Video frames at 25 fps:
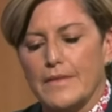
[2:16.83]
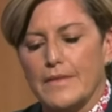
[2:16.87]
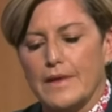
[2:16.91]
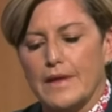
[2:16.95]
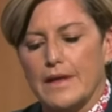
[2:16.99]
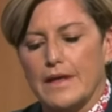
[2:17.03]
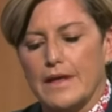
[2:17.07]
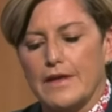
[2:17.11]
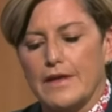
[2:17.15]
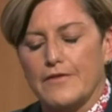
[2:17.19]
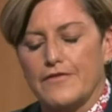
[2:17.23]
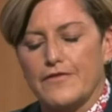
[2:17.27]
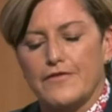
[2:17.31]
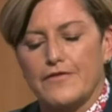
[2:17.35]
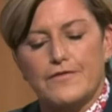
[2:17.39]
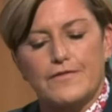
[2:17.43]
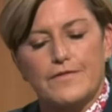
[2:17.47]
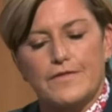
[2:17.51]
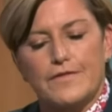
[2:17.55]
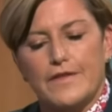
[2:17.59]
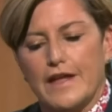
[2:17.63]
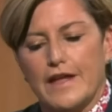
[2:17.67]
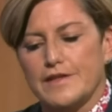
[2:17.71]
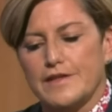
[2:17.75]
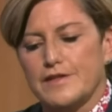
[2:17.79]
If
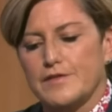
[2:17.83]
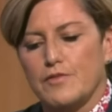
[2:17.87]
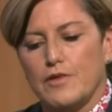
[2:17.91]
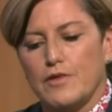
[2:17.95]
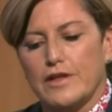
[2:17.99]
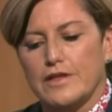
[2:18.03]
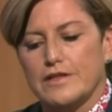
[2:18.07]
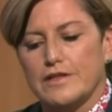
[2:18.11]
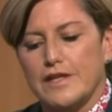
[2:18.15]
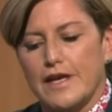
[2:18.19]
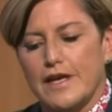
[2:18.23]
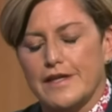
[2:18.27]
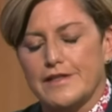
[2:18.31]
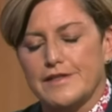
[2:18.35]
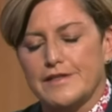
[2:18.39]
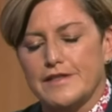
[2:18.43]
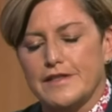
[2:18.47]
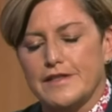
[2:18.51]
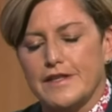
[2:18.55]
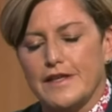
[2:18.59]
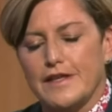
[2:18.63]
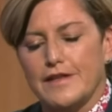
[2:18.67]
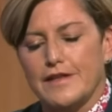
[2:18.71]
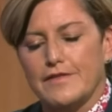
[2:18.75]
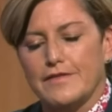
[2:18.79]
that's what it takes to
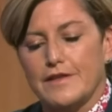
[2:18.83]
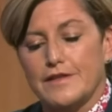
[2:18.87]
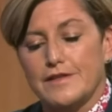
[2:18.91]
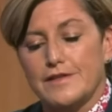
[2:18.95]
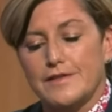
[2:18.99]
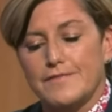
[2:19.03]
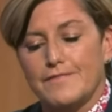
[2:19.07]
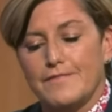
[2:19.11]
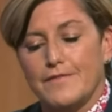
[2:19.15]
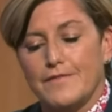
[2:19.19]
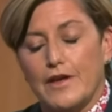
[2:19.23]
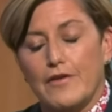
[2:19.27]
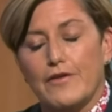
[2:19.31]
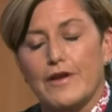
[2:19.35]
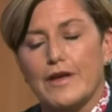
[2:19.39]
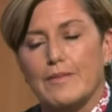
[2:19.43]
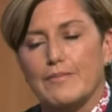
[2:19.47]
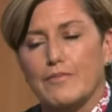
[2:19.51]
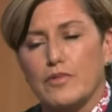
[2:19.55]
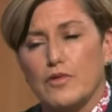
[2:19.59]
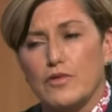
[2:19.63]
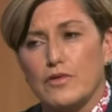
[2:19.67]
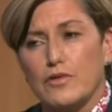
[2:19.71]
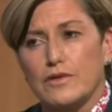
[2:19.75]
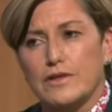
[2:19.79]
get this very
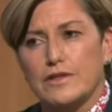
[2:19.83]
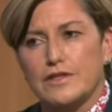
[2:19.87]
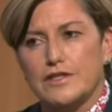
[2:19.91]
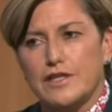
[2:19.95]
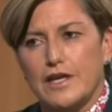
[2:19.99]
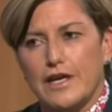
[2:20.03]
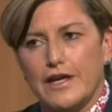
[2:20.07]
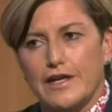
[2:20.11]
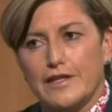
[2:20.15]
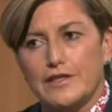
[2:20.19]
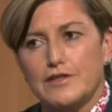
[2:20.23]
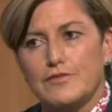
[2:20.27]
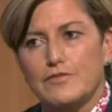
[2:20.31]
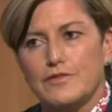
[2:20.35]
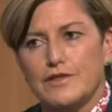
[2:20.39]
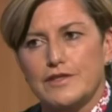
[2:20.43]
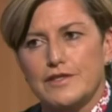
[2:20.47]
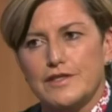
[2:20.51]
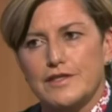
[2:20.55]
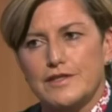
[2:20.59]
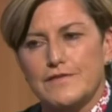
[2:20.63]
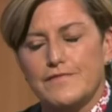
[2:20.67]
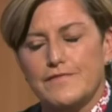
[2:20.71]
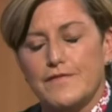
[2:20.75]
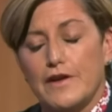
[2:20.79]
important change, which
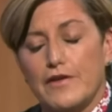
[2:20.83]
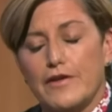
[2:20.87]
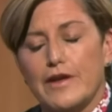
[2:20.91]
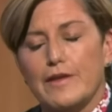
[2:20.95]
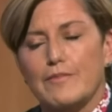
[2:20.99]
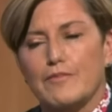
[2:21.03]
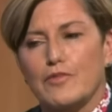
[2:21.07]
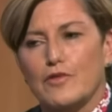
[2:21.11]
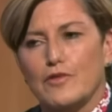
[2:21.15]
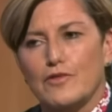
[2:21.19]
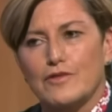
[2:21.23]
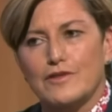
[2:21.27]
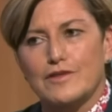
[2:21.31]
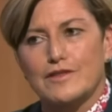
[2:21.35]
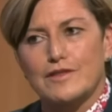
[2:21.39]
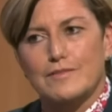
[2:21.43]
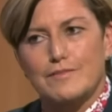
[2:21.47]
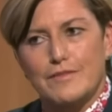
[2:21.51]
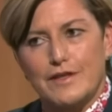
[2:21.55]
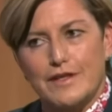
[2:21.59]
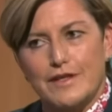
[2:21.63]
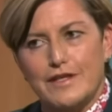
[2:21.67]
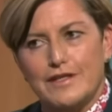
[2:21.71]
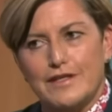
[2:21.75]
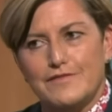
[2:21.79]
is very important
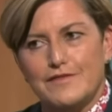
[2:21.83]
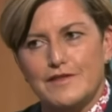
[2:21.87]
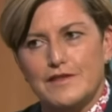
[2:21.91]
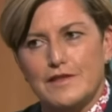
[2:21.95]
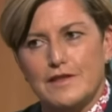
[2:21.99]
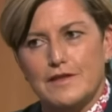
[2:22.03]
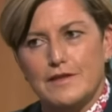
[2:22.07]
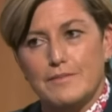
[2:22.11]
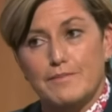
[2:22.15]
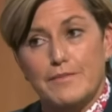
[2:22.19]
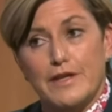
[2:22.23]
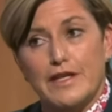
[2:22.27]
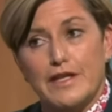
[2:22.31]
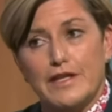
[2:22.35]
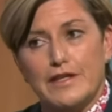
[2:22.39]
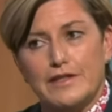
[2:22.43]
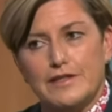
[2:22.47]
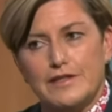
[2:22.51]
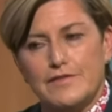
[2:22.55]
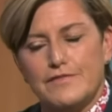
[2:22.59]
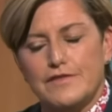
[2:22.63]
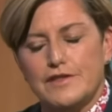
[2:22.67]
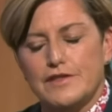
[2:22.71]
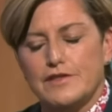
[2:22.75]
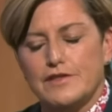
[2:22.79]
to millions
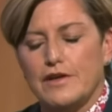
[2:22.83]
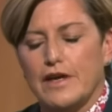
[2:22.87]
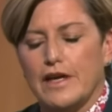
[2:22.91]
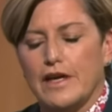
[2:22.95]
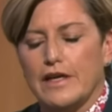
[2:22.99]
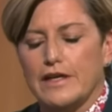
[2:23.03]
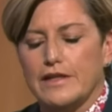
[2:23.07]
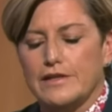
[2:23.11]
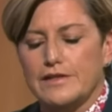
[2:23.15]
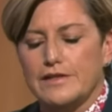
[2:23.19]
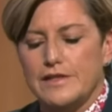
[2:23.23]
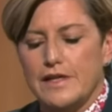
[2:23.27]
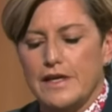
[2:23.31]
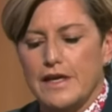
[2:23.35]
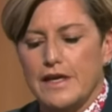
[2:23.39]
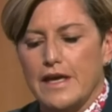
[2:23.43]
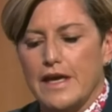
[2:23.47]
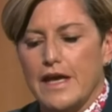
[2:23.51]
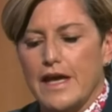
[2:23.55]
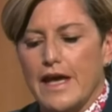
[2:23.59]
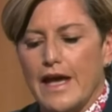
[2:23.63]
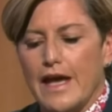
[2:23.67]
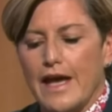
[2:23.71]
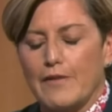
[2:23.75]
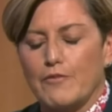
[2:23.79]
of Australians
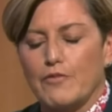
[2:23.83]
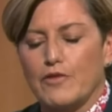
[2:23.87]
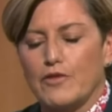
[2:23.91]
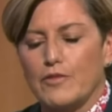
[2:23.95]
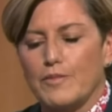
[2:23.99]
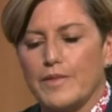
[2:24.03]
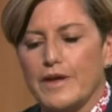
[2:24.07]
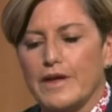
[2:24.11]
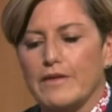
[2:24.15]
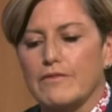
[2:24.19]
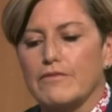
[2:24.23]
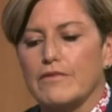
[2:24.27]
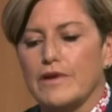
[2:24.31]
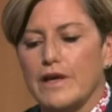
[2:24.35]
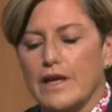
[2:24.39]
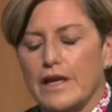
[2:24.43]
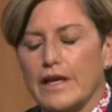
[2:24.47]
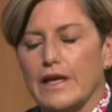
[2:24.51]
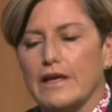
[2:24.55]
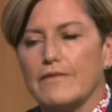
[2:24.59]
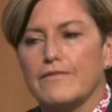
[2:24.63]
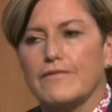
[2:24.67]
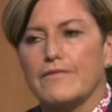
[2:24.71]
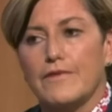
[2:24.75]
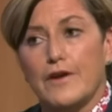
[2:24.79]
and will be
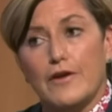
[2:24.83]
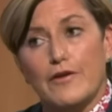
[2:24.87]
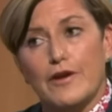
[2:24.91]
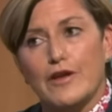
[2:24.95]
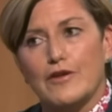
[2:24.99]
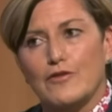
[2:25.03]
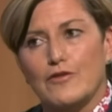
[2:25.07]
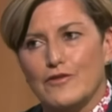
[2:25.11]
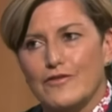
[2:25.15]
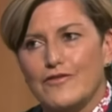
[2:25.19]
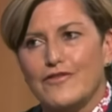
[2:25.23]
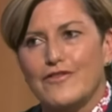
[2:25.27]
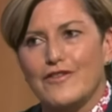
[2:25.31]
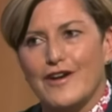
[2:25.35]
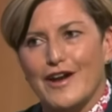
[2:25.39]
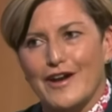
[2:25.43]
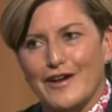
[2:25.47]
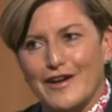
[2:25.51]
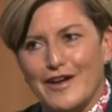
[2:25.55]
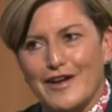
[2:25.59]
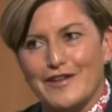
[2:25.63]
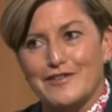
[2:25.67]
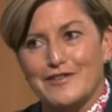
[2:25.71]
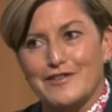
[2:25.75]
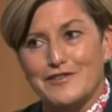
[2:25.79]
really very good for our
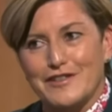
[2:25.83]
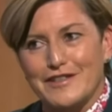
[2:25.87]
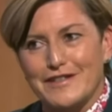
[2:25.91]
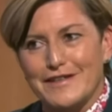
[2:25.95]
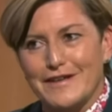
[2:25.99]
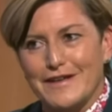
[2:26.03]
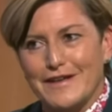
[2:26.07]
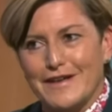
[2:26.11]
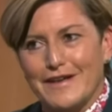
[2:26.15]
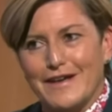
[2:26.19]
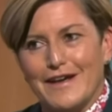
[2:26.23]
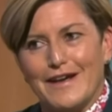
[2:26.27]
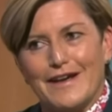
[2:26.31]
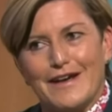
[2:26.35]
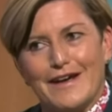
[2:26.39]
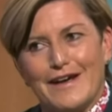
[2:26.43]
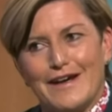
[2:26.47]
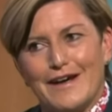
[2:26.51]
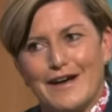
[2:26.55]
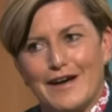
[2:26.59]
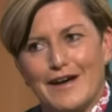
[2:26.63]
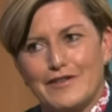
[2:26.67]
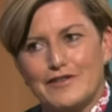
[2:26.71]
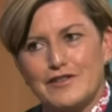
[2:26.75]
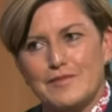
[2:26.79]
country,
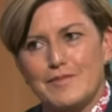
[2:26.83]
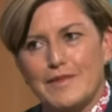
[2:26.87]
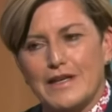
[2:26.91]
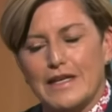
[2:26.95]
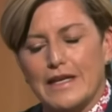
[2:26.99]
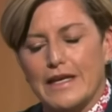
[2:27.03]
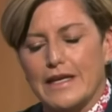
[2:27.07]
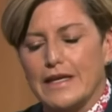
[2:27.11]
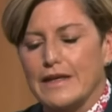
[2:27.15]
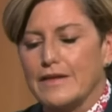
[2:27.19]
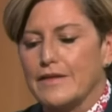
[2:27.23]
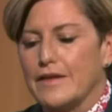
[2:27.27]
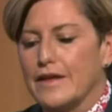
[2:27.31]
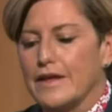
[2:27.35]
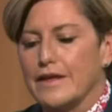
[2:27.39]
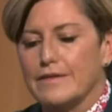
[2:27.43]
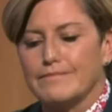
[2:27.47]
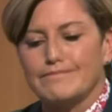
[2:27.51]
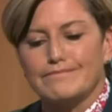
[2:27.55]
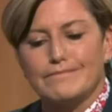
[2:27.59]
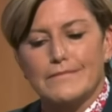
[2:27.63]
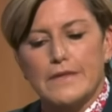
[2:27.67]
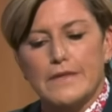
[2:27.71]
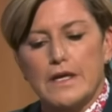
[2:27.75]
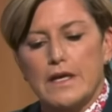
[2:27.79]
ultimately,
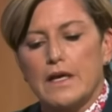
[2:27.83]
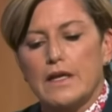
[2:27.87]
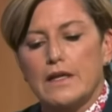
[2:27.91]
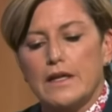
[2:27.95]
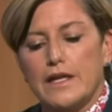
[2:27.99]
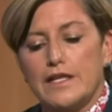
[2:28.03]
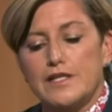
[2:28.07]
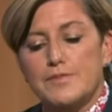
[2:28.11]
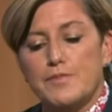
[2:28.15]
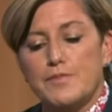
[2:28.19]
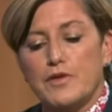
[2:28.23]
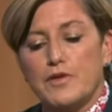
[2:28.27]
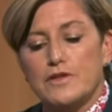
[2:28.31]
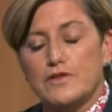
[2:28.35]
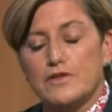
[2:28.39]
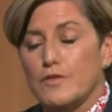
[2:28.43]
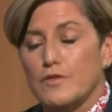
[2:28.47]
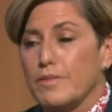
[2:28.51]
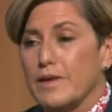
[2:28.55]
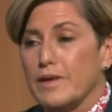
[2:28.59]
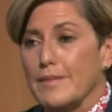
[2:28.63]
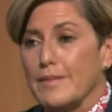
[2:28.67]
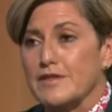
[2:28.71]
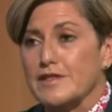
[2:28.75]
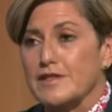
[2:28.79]
then let's put it to a
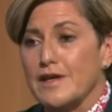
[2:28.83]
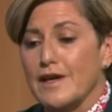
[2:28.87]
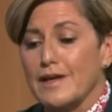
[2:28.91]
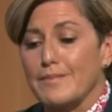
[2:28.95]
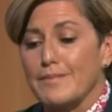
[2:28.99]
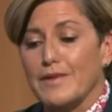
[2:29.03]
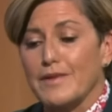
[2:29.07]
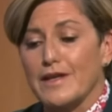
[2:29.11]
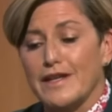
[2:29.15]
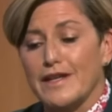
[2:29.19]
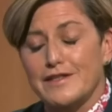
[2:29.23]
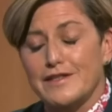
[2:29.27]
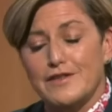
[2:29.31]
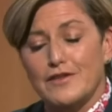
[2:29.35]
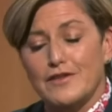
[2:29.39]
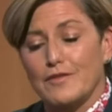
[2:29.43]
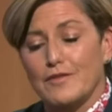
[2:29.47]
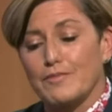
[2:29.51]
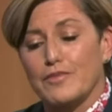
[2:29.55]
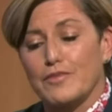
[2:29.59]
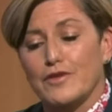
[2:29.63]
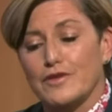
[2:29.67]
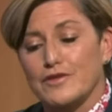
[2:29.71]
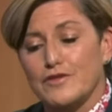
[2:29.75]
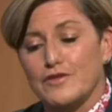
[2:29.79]
plebiscite, but let's not
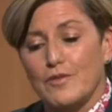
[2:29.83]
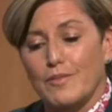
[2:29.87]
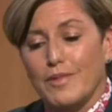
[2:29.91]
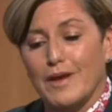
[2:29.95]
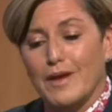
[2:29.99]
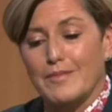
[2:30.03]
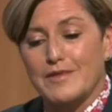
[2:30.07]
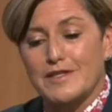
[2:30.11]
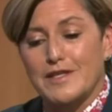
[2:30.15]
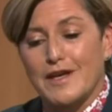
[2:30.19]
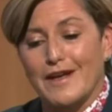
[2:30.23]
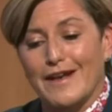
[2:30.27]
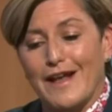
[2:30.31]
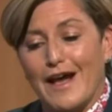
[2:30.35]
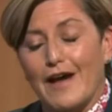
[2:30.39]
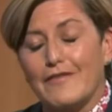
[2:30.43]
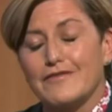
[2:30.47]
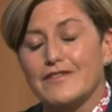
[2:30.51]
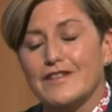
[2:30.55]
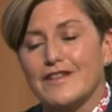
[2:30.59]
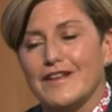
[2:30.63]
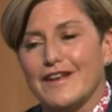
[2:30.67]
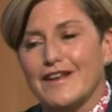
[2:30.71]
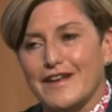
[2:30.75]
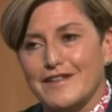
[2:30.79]
put it to a plebiscite
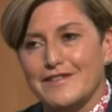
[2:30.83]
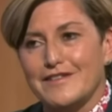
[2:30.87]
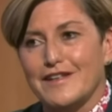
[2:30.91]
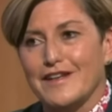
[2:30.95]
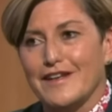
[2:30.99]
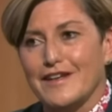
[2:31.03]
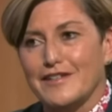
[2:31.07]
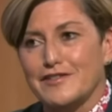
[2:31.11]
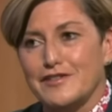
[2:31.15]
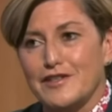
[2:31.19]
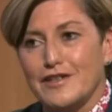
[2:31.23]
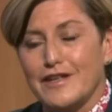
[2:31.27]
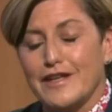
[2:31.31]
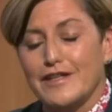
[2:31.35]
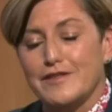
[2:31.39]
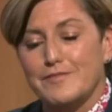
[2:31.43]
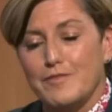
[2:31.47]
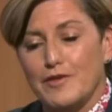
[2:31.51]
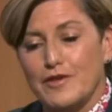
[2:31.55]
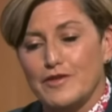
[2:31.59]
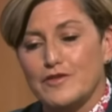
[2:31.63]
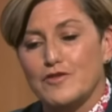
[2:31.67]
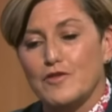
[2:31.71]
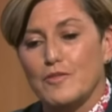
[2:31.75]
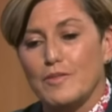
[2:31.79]
after the next election. Let's
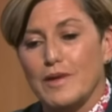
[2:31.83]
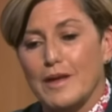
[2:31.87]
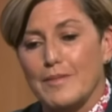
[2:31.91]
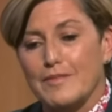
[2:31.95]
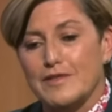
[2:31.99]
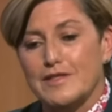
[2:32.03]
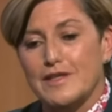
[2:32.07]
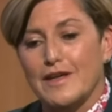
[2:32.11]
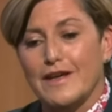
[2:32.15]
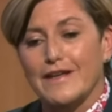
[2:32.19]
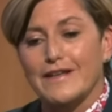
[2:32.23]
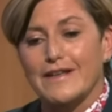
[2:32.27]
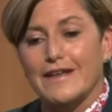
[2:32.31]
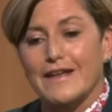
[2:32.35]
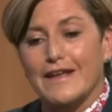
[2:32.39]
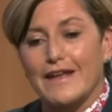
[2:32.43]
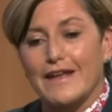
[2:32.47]
put it to a plebiscite